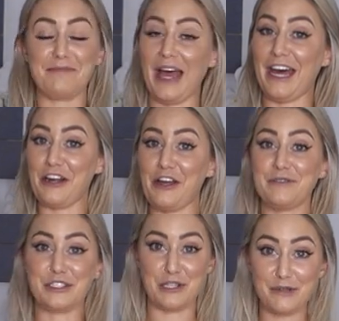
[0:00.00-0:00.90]
I don't know,
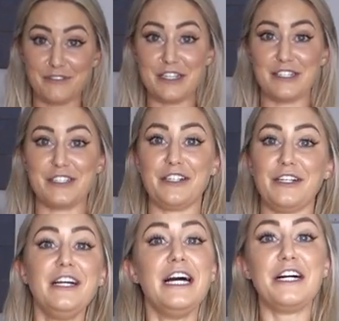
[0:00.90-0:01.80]
super
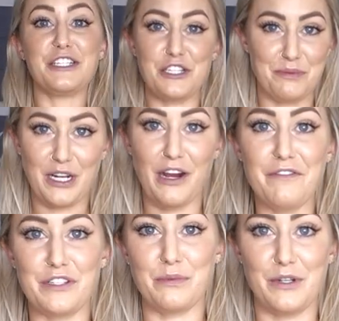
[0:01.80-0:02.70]
versatile, super
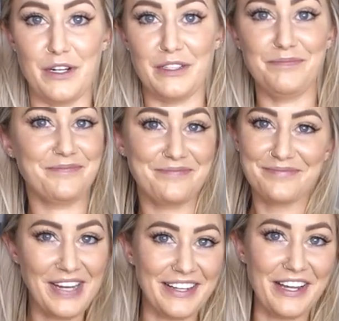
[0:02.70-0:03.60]
comfortable.
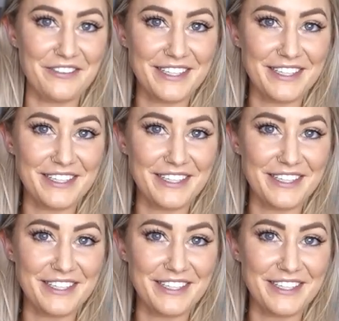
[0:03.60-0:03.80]
I love